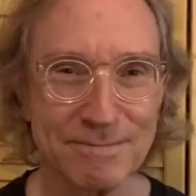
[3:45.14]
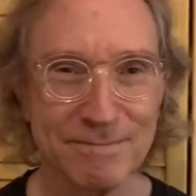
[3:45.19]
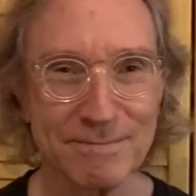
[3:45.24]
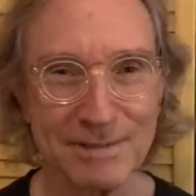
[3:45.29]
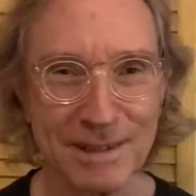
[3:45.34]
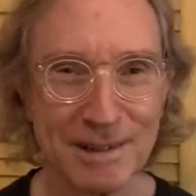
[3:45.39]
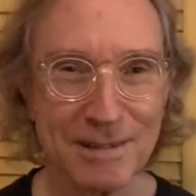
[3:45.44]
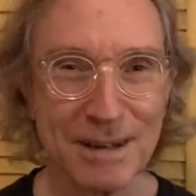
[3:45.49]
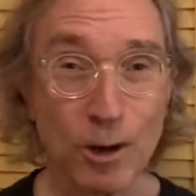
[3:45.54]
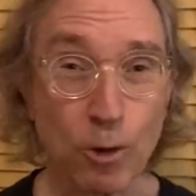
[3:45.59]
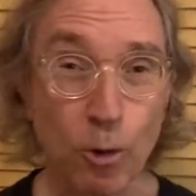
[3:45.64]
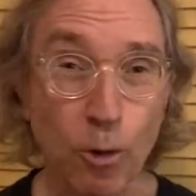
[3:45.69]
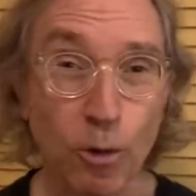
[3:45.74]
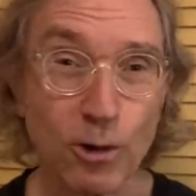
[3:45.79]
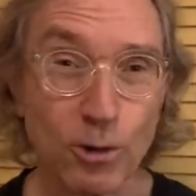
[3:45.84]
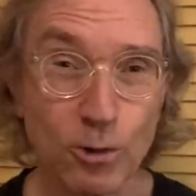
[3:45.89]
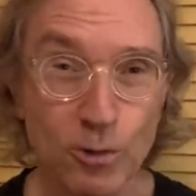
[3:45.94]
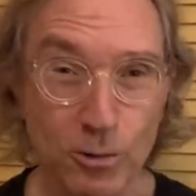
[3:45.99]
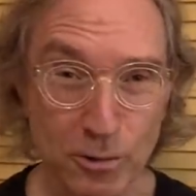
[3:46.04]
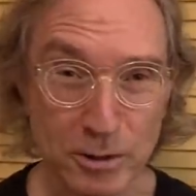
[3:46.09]
They're not
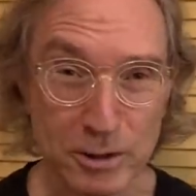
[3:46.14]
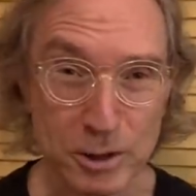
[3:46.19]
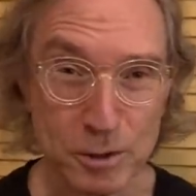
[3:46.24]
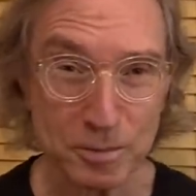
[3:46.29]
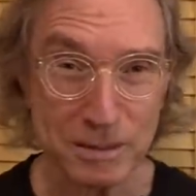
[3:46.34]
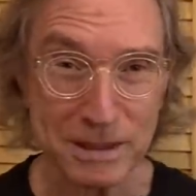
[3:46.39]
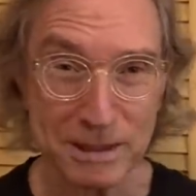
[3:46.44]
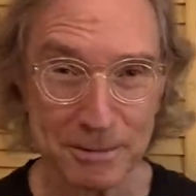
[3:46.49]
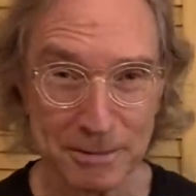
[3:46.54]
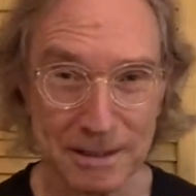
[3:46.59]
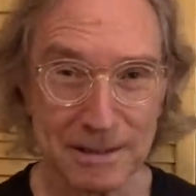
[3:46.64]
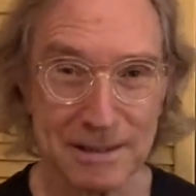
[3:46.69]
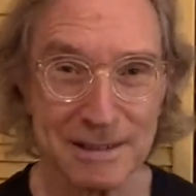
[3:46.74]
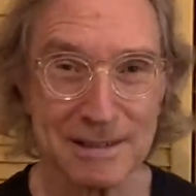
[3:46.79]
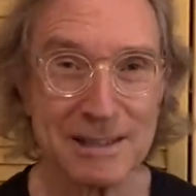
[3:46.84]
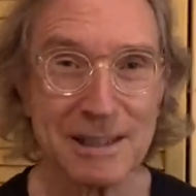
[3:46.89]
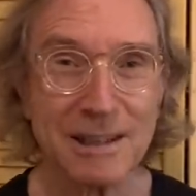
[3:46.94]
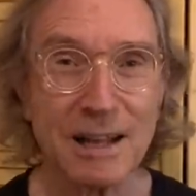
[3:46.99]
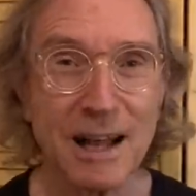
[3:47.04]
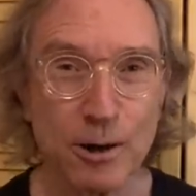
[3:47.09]
all horns, but
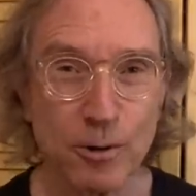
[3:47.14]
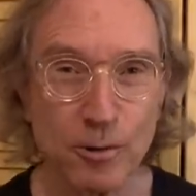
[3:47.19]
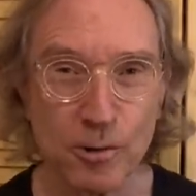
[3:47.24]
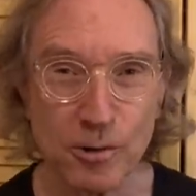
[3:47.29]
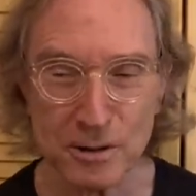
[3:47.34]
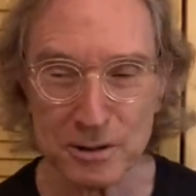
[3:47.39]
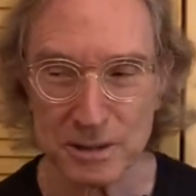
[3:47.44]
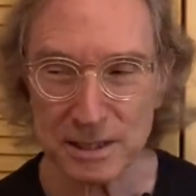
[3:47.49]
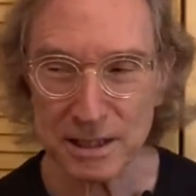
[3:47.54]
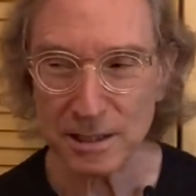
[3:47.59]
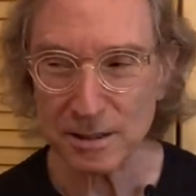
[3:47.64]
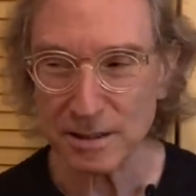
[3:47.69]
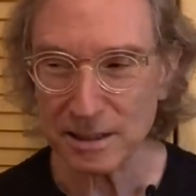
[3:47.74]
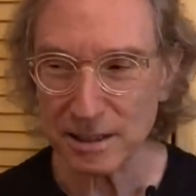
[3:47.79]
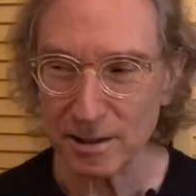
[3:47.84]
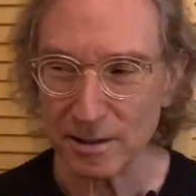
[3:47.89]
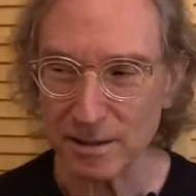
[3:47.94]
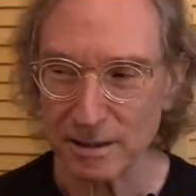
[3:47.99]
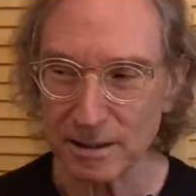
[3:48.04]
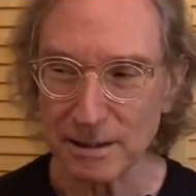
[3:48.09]
it's a lot of horns out
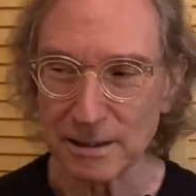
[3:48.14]
there.